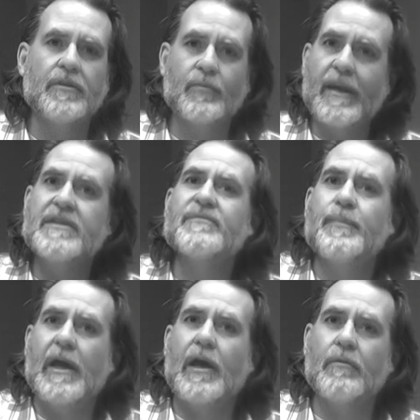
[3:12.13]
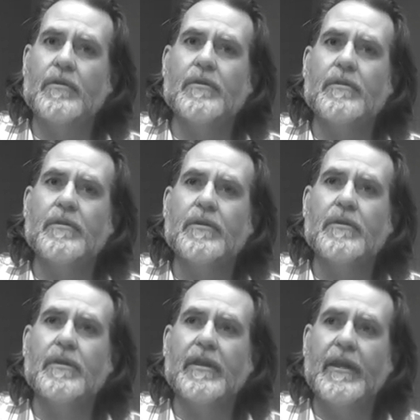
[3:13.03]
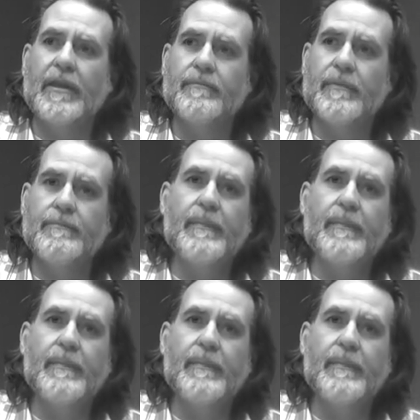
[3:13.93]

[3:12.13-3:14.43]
the reins of power and